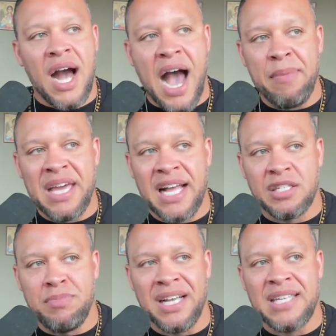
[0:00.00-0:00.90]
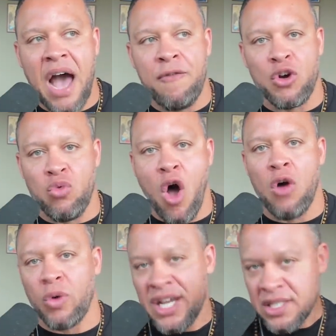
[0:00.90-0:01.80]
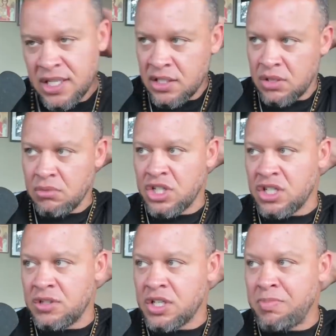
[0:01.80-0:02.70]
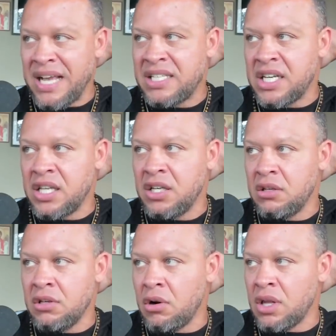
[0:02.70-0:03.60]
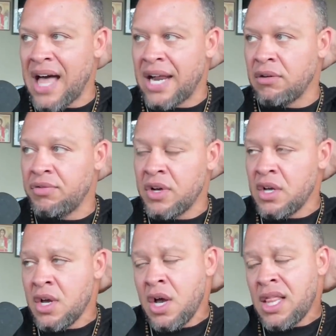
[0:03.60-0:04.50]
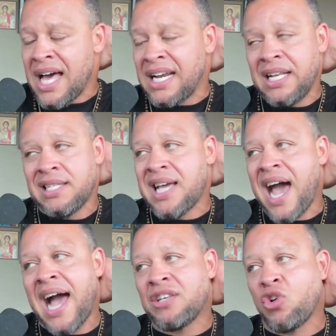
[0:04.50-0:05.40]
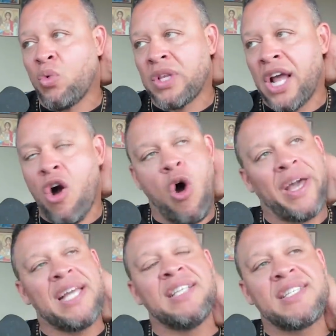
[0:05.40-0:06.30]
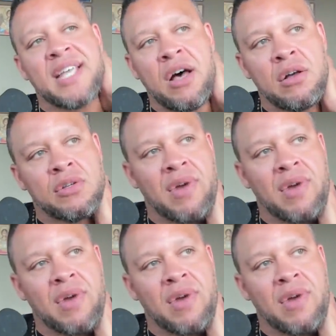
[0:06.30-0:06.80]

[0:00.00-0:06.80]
I'm against MGTOW for the wrong reasons, which is just basically, you know, a lot of a lot of these guys are what they call incels,